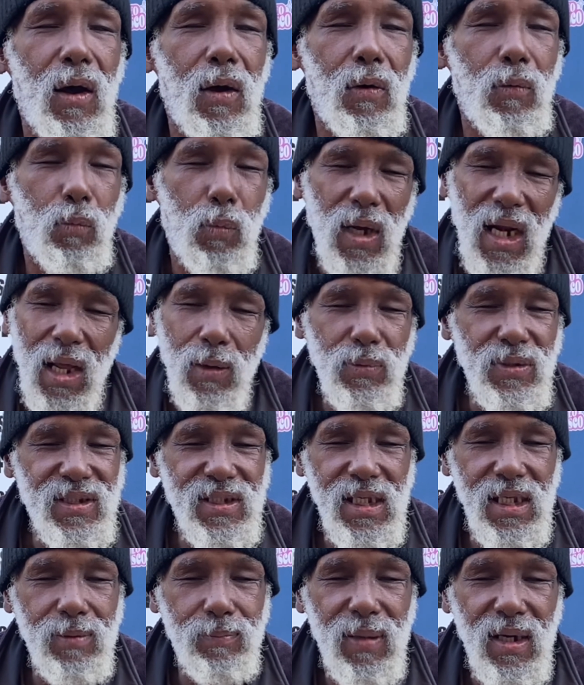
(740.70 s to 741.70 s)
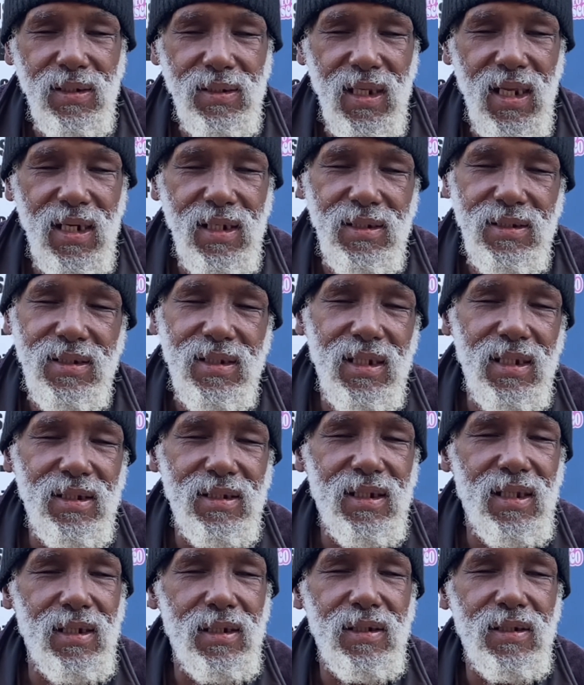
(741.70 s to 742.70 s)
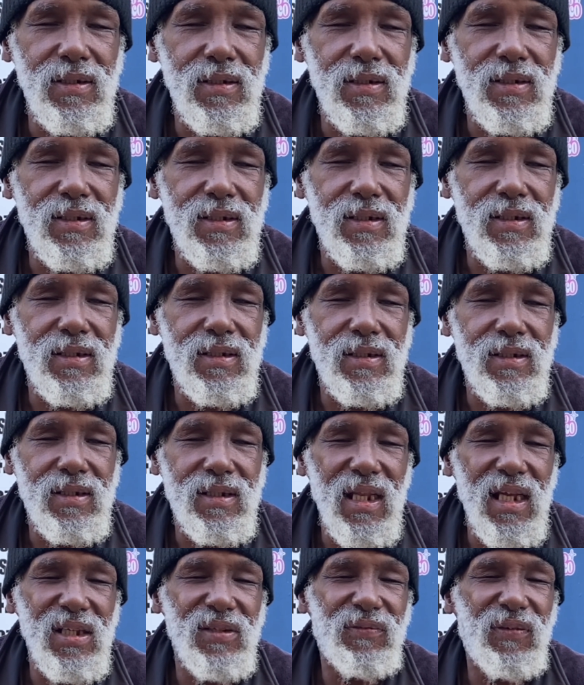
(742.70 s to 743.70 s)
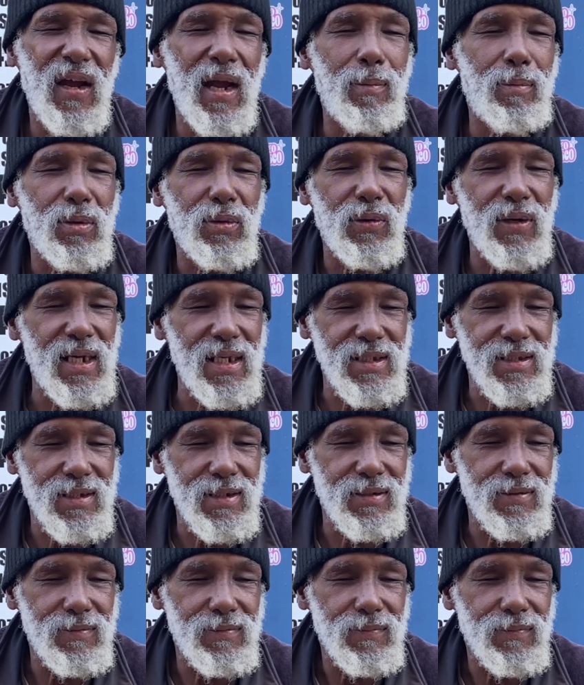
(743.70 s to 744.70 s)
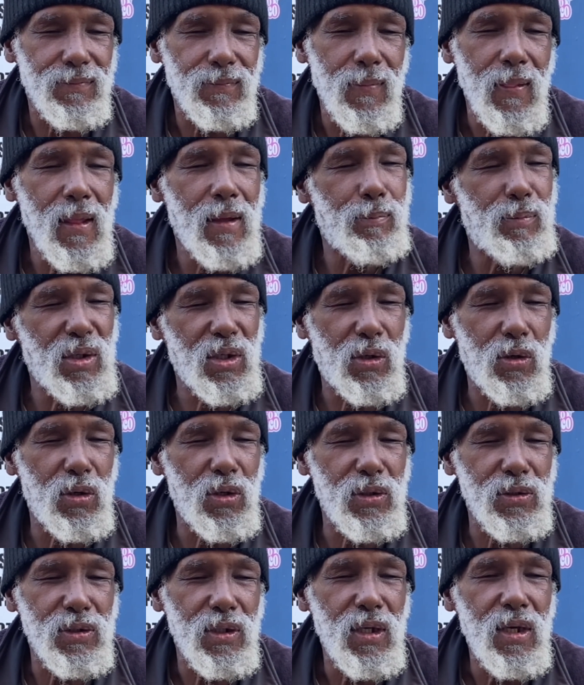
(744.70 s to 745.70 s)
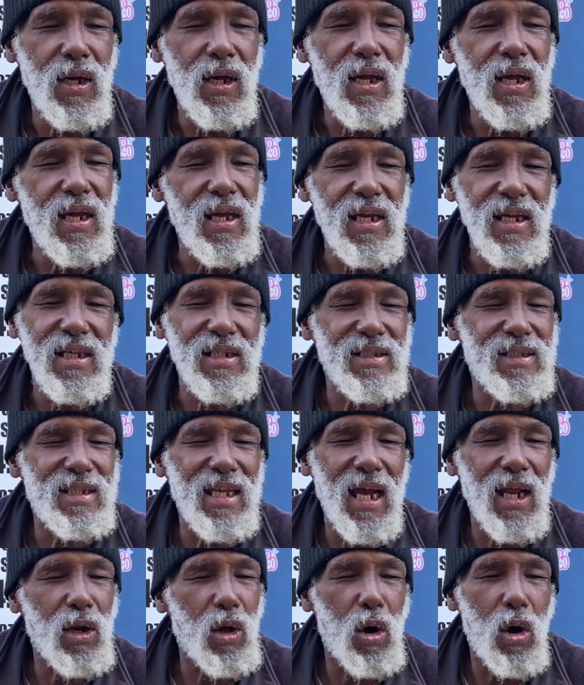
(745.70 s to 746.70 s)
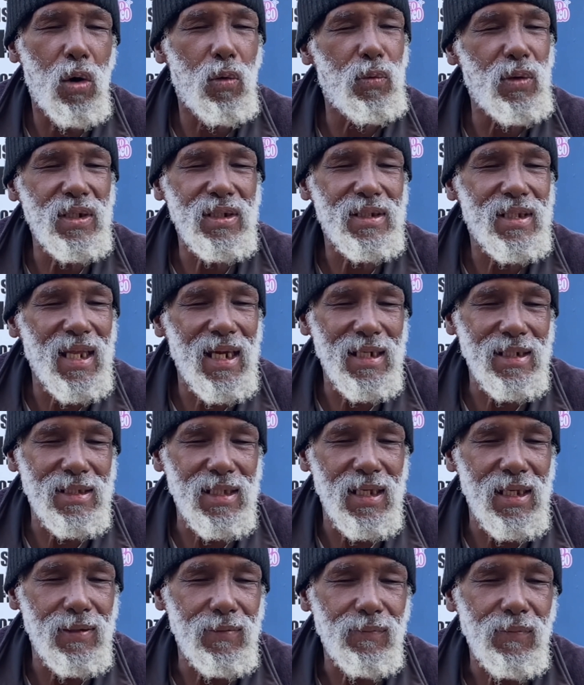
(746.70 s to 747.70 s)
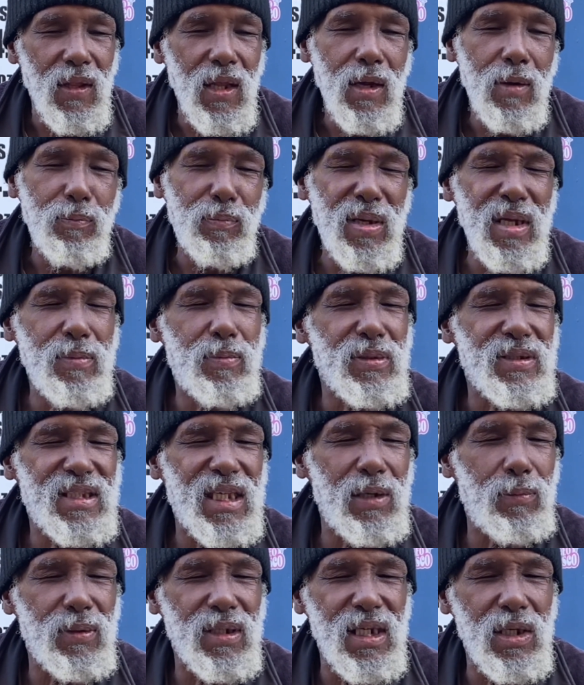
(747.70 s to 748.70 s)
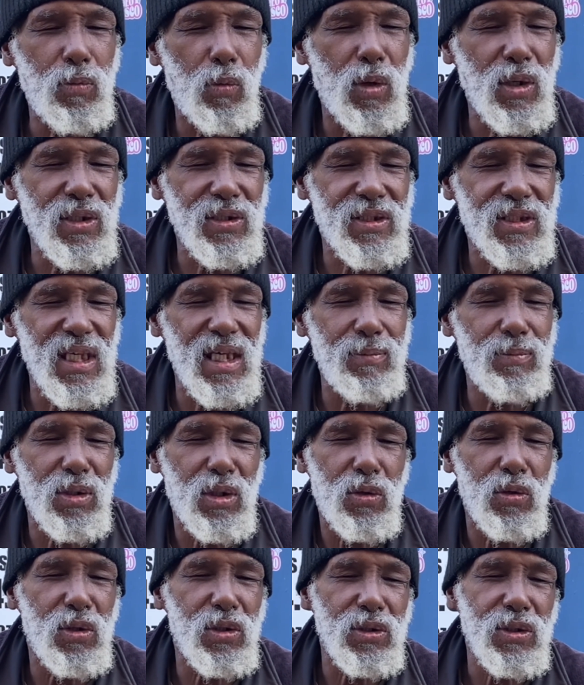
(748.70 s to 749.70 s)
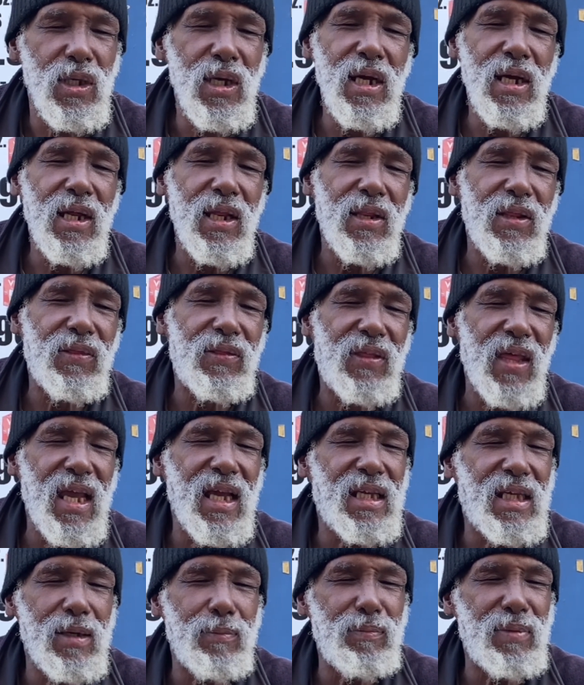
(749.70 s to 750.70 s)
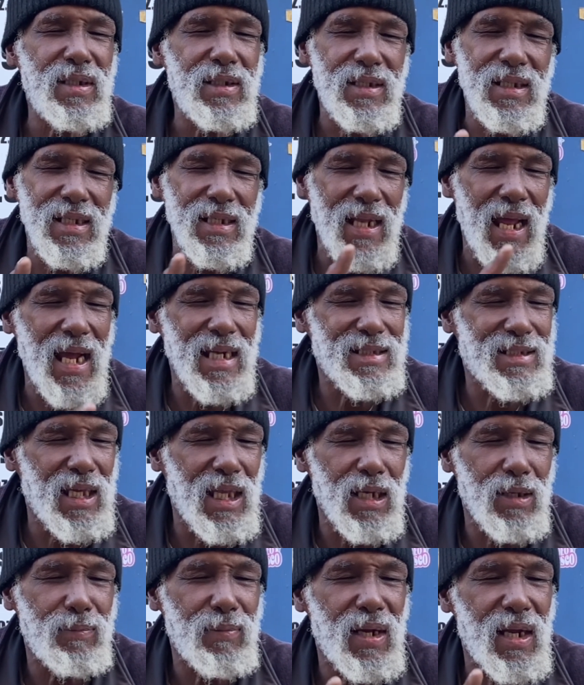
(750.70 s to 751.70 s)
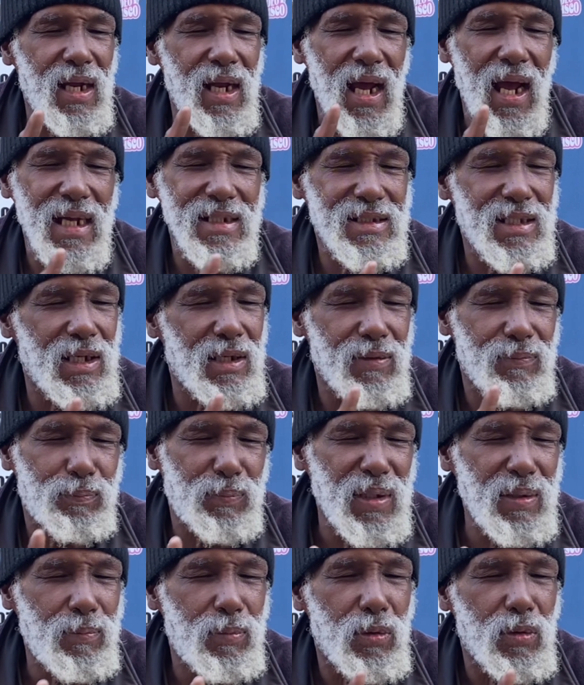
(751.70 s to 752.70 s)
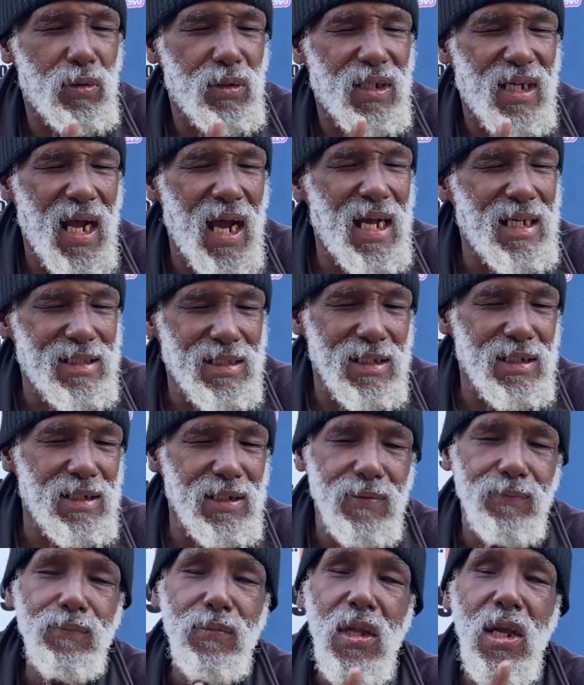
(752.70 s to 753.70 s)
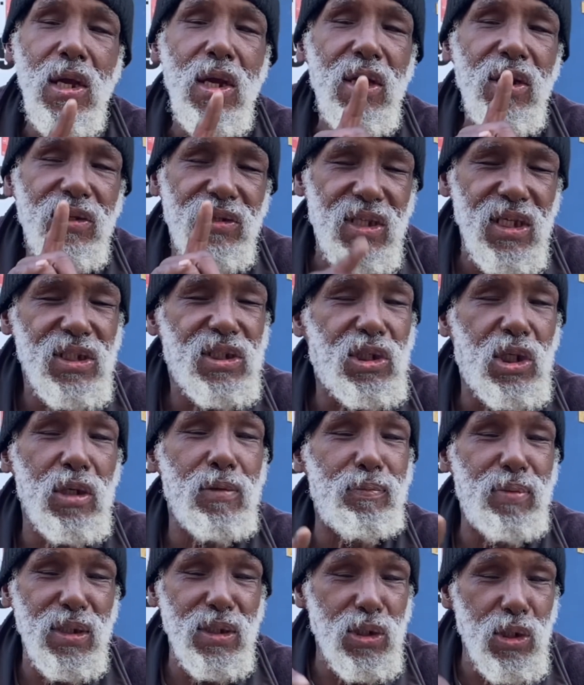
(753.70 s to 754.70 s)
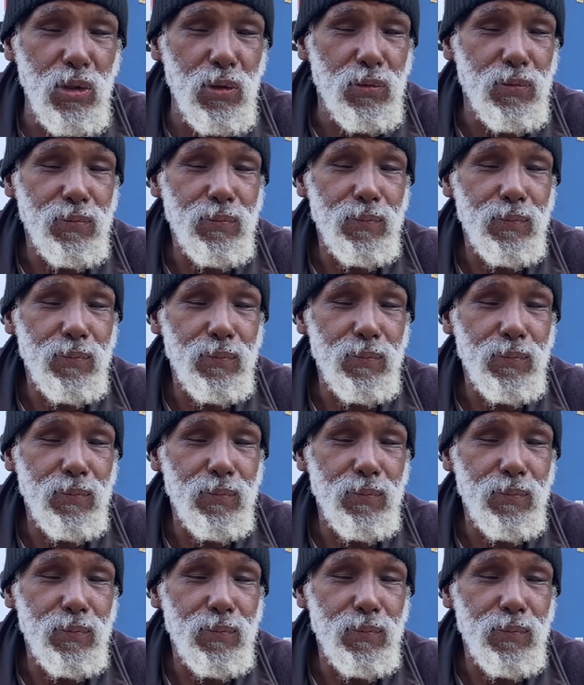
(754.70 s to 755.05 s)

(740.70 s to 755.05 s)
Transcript: what i would say about that is that, that that's paragraphs because it's not always like that people say what they want to say because they can be eh, i tell them i tell people constantly this could be you